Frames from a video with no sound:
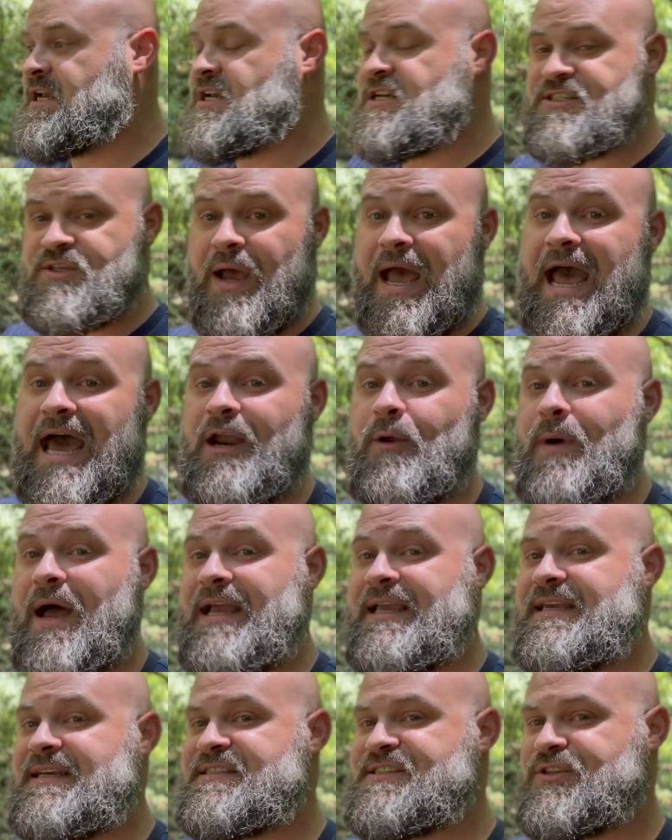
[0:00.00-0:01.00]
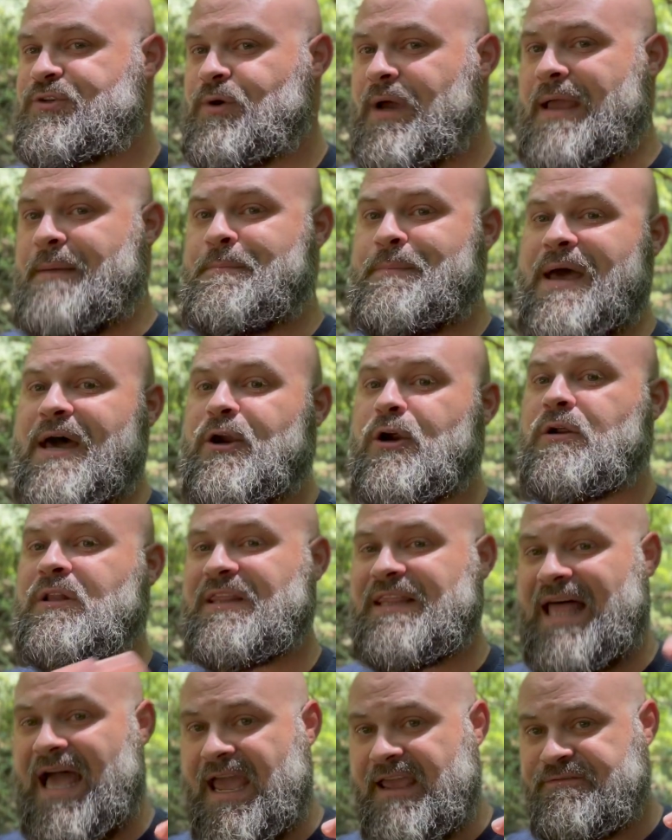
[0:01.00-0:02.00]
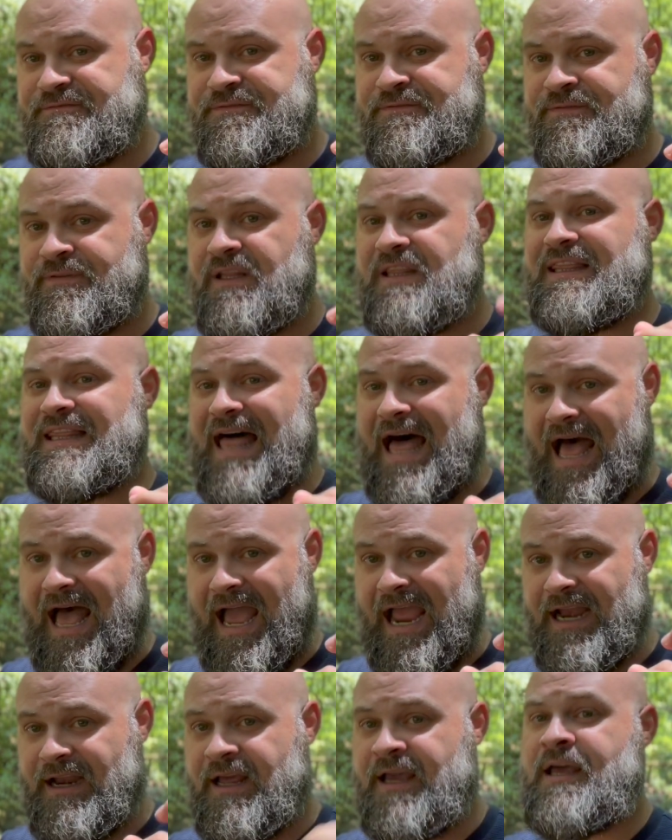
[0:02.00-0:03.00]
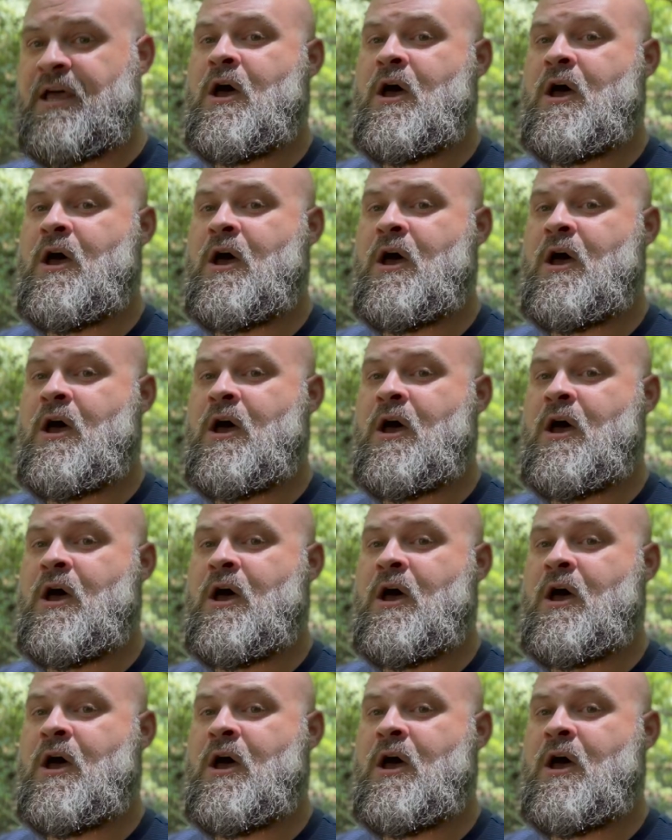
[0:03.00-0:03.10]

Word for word: So how do I get to a better lifeline